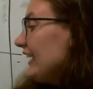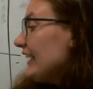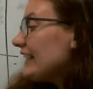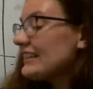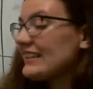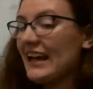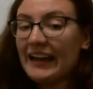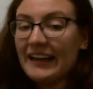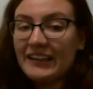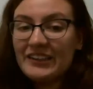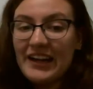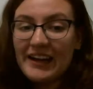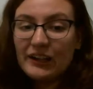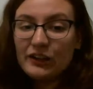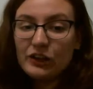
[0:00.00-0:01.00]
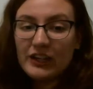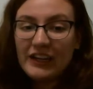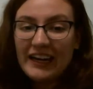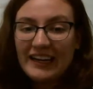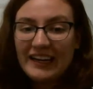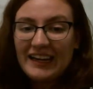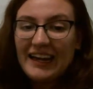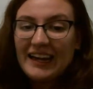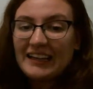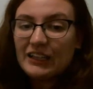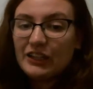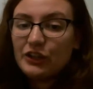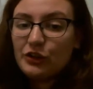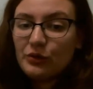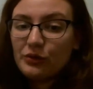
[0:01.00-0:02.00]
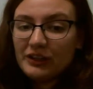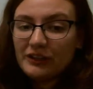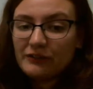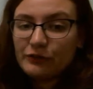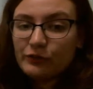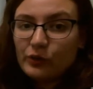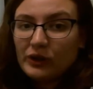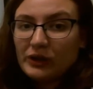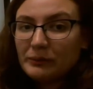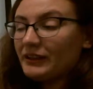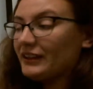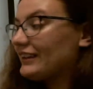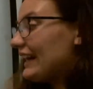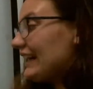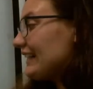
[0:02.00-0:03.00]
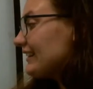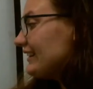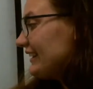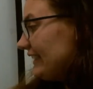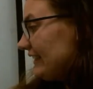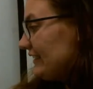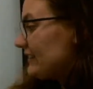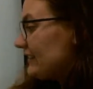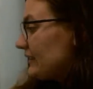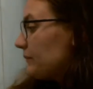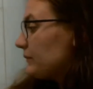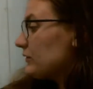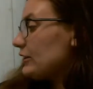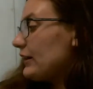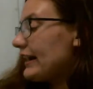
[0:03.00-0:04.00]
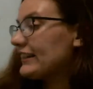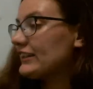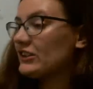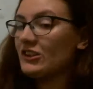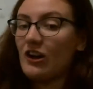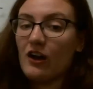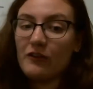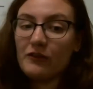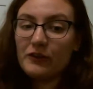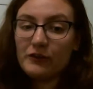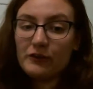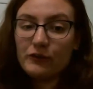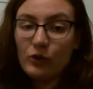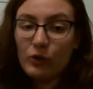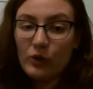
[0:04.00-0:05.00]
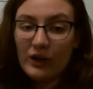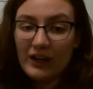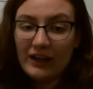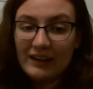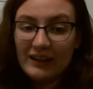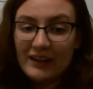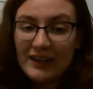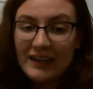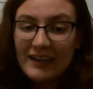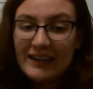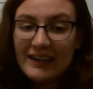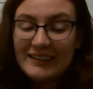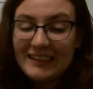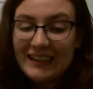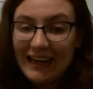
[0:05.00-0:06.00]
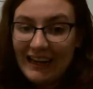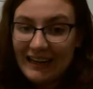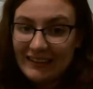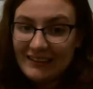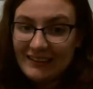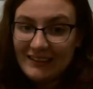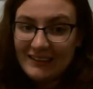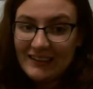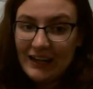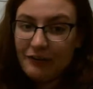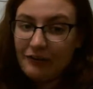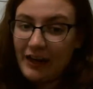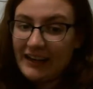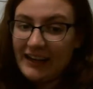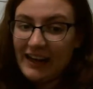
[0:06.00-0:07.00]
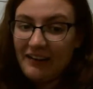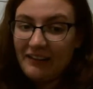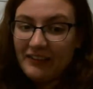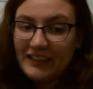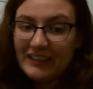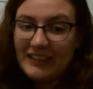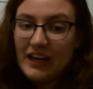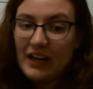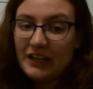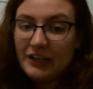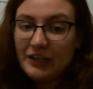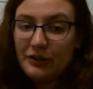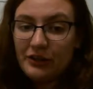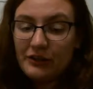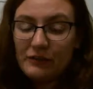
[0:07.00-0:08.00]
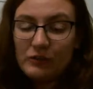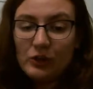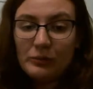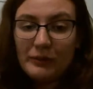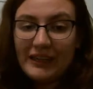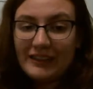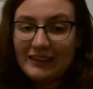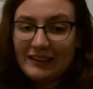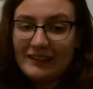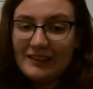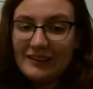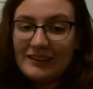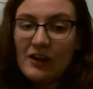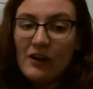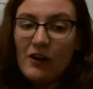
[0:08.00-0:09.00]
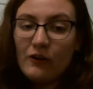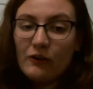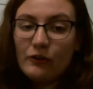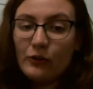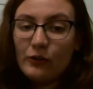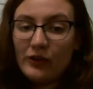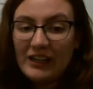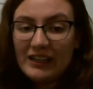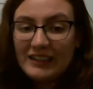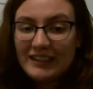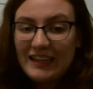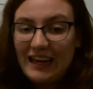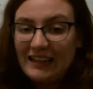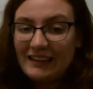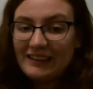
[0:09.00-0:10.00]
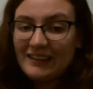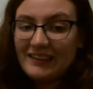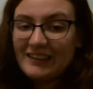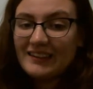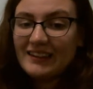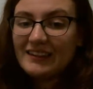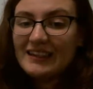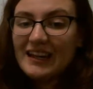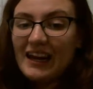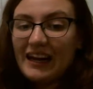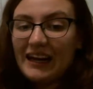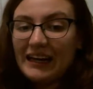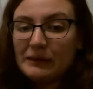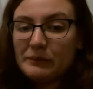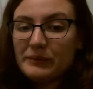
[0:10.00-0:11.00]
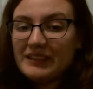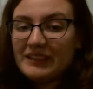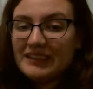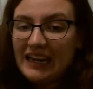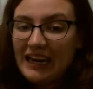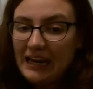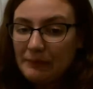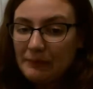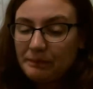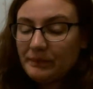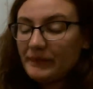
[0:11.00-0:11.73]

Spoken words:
is I can take a look at it in unit form like this. So I can solve for 4/10, and I write it out in unit form like this, 4/10 times 10.